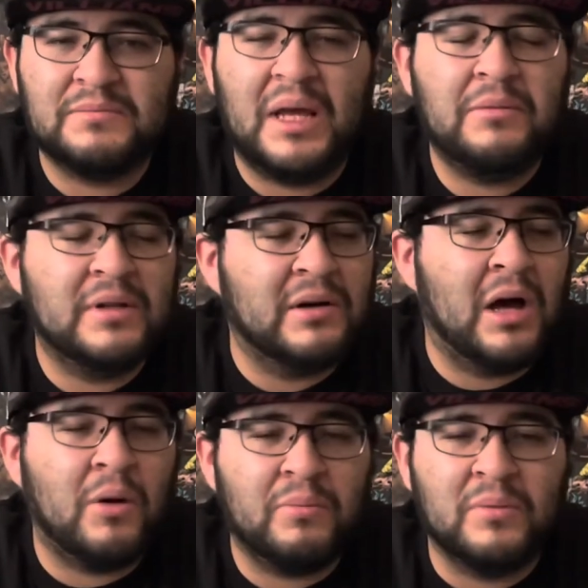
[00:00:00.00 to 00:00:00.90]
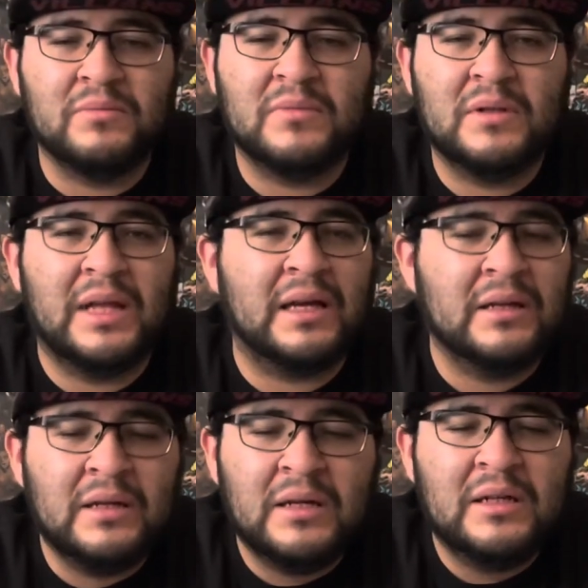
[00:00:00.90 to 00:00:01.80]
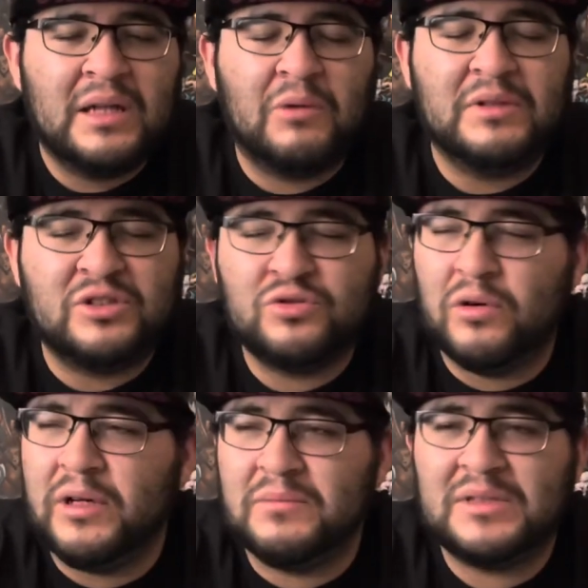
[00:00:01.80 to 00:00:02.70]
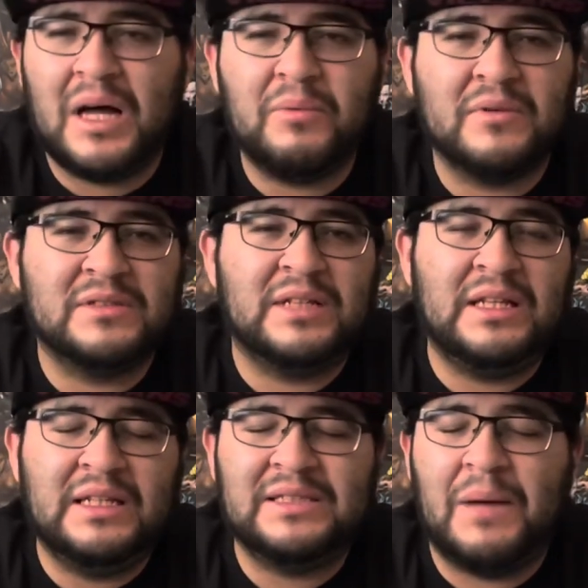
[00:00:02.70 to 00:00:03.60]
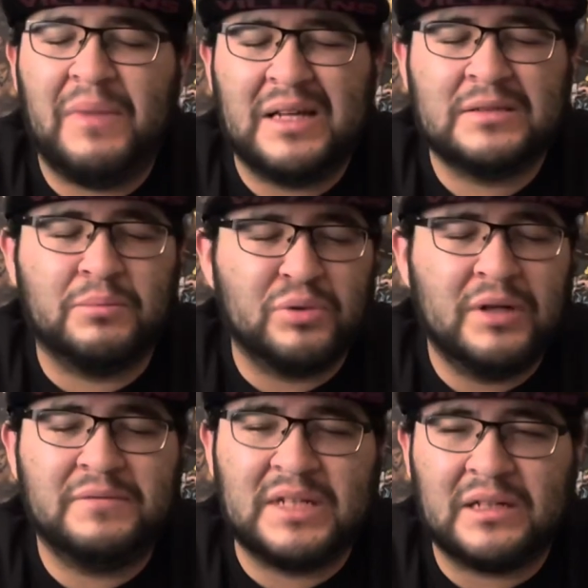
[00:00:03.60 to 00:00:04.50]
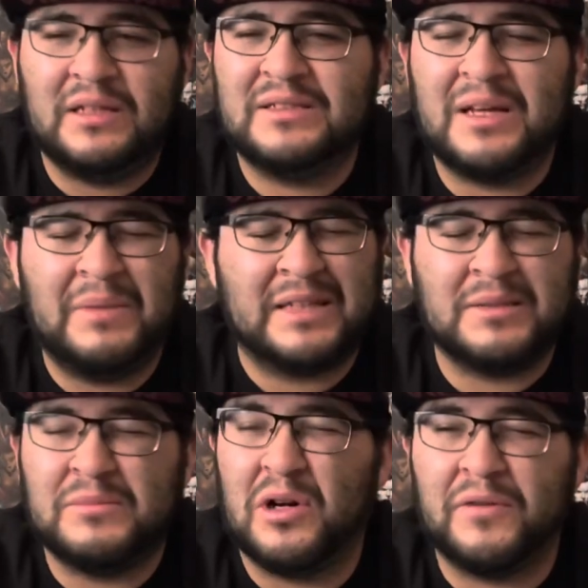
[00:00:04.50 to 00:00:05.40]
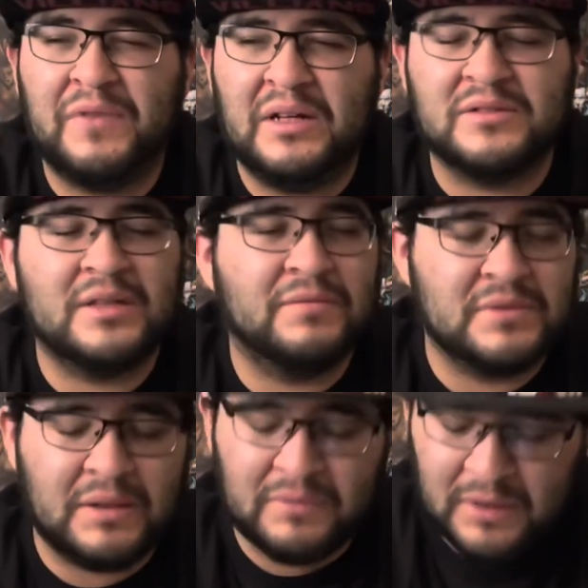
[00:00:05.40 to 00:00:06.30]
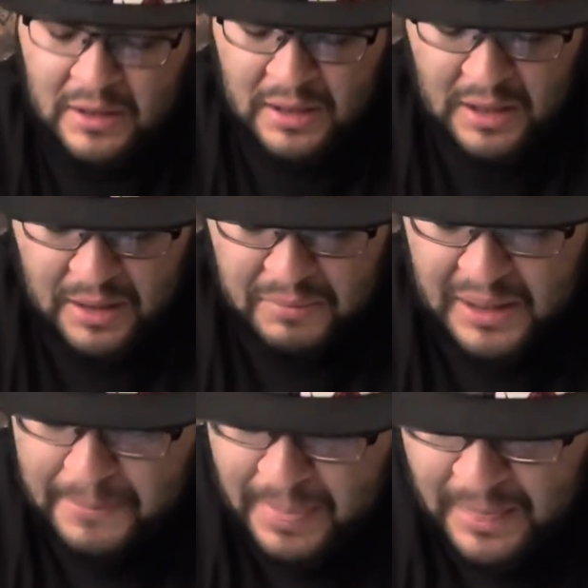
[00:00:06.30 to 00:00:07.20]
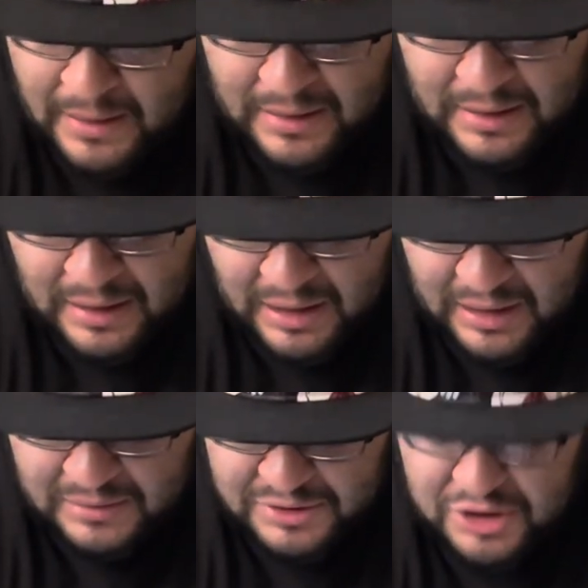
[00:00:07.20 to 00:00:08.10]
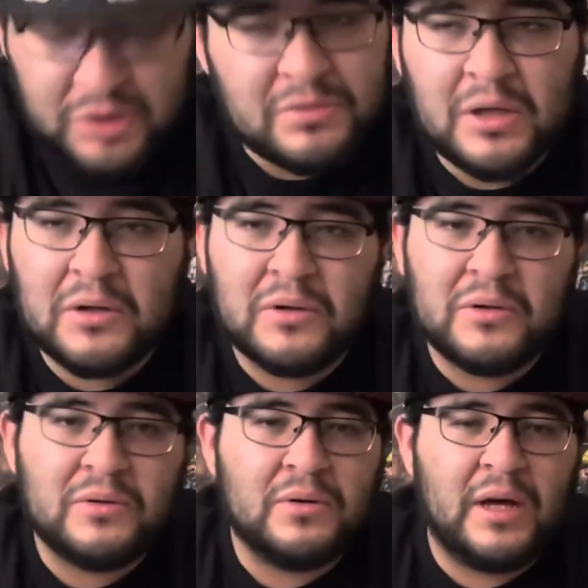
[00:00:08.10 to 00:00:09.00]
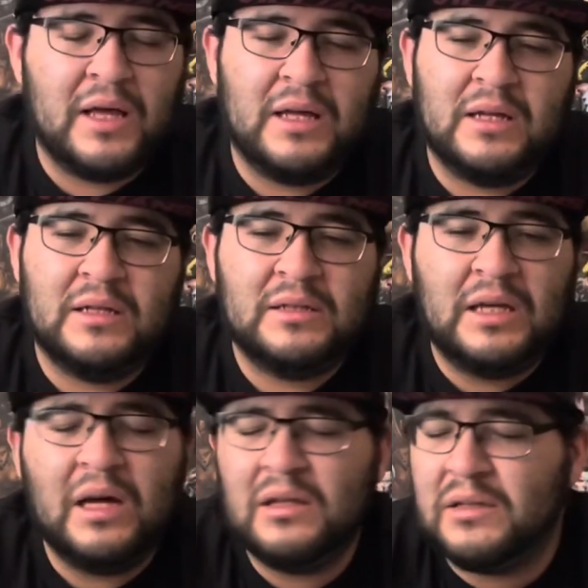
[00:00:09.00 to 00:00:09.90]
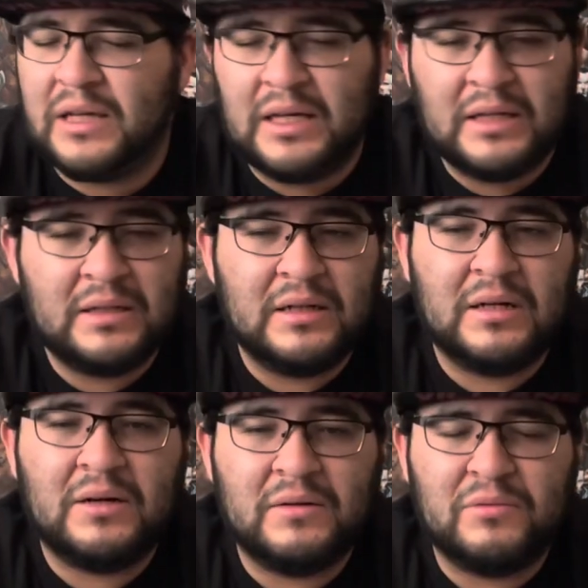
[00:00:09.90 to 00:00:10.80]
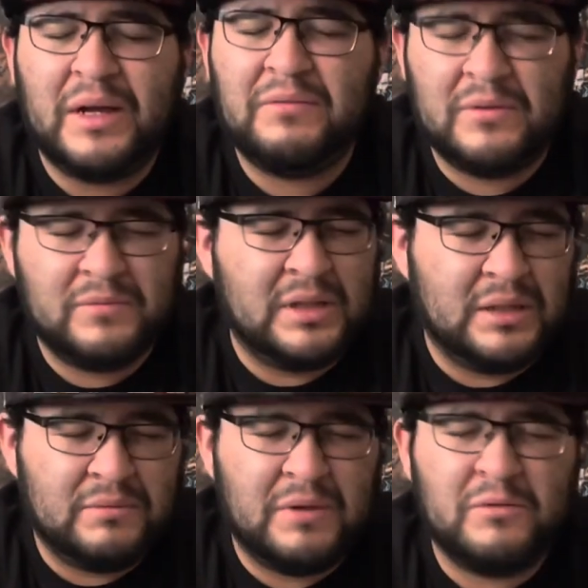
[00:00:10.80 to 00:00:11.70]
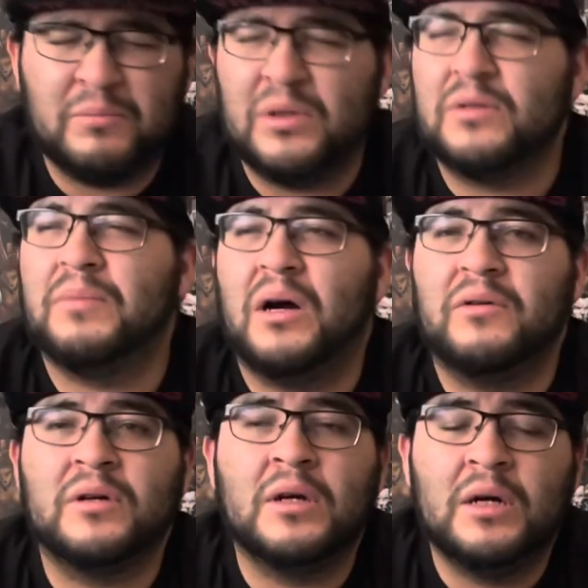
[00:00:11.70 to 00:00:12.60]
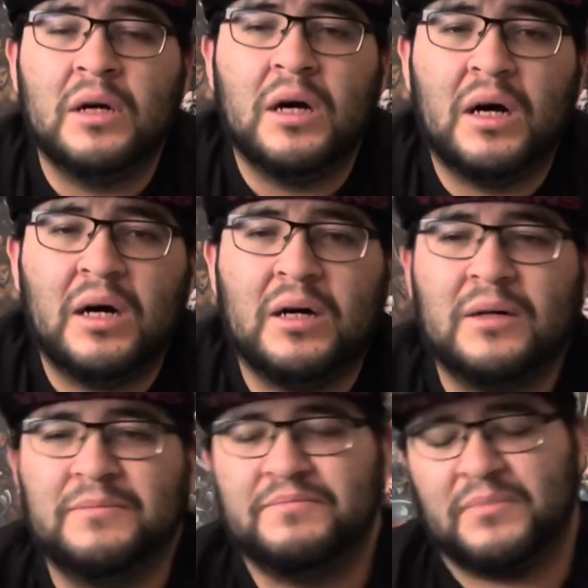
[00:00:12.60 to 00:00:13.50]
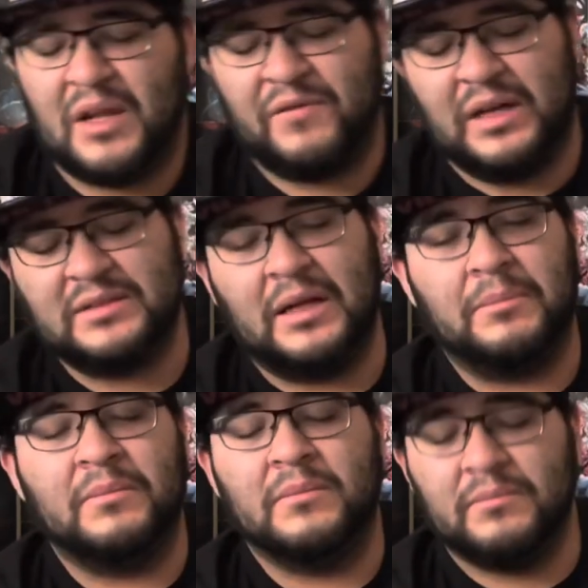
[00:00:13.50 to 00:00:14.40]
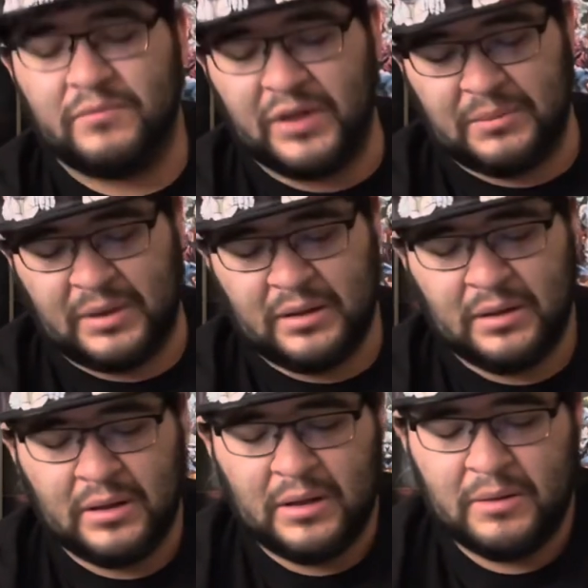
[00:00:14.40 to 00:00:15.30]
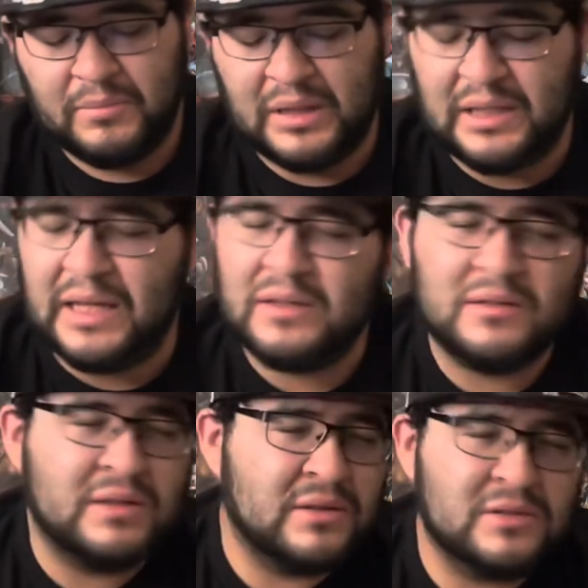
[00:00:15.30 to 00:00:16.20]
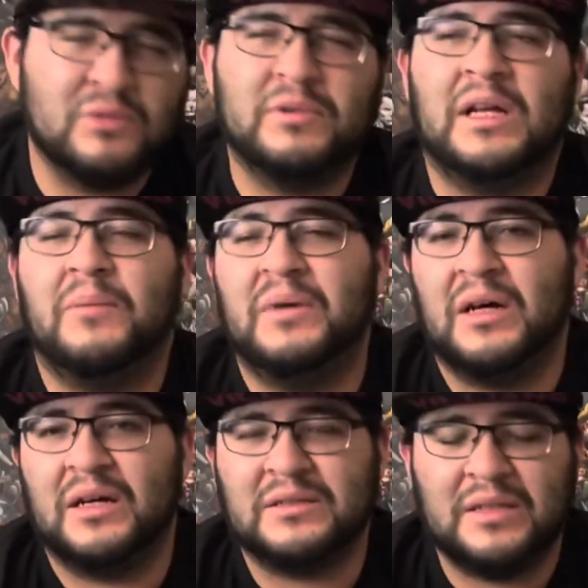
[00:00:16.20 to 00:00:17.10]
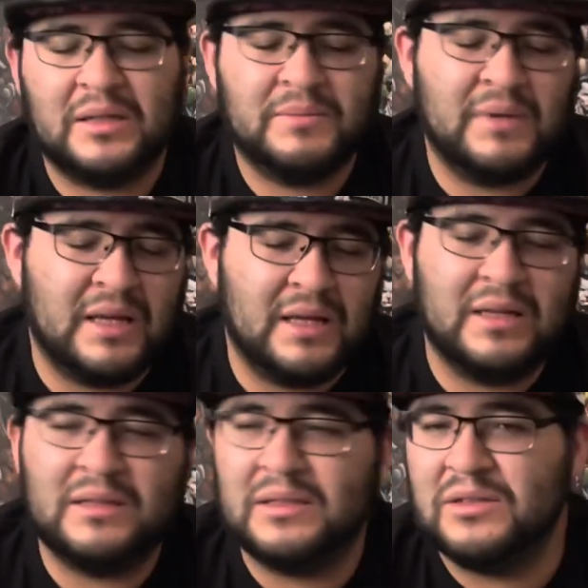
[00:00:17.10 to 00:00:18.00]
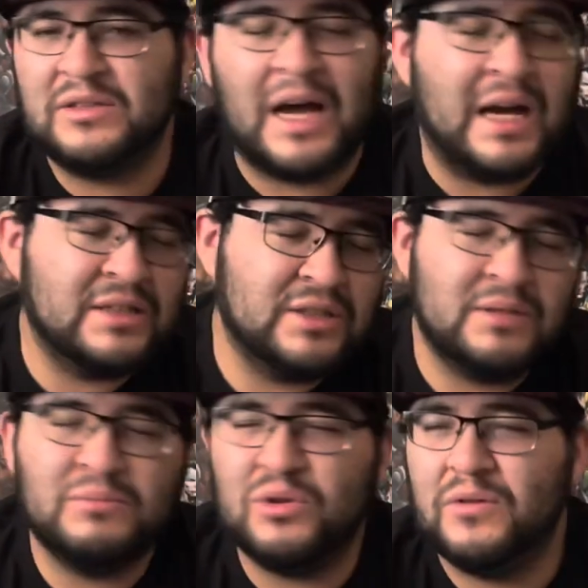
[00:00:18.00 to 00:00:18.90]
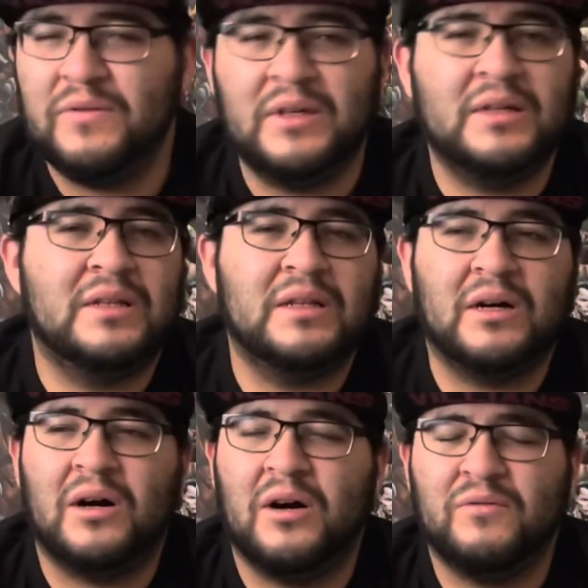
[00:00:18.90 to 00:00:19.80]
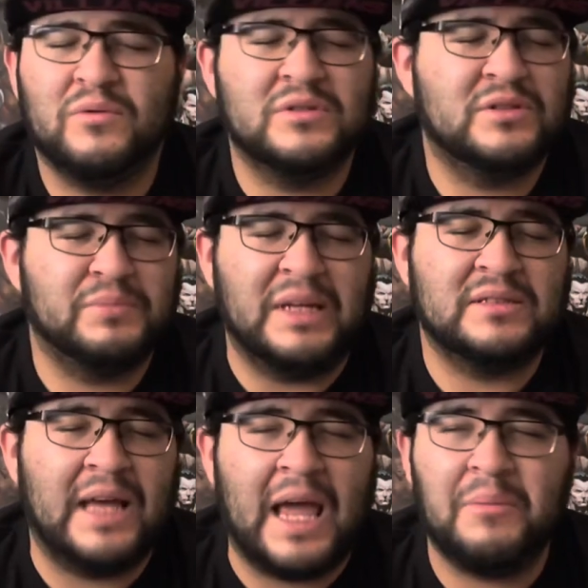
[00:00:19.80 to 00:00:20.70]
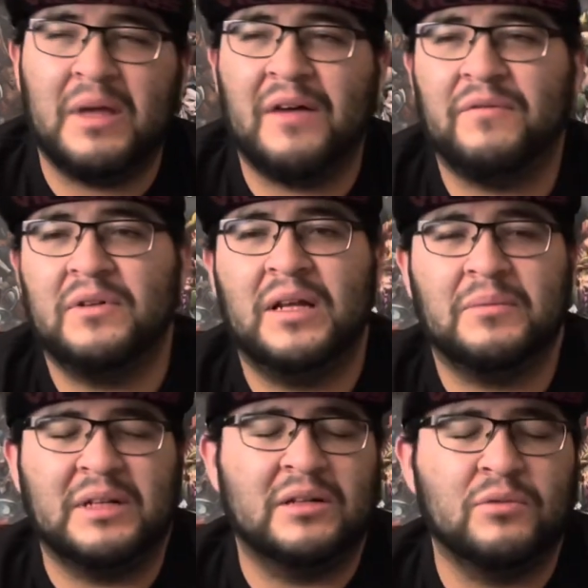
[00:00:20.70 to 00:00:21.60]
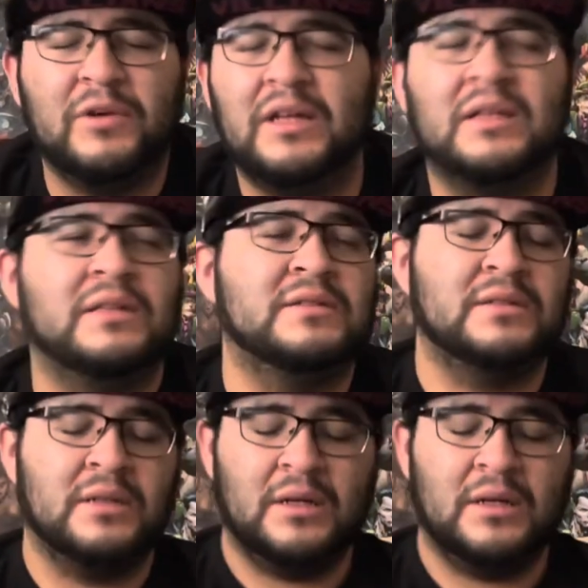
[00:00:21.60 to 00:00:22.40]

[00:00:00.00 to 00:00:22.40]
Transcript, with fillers: Maybe it'll help him. Like that will destroy him, stop him, because he needs that mass to Technically, he's kind of like some Darth Vader stuff stuff. But uh, Juno and the other kid, uh, the Raven with the Raven bird power, um, I forgot his name. Forgive me. But they're, they're the one helping Hawks up, and they're dodging, moving off one space, aiming after them because they're the weaklings.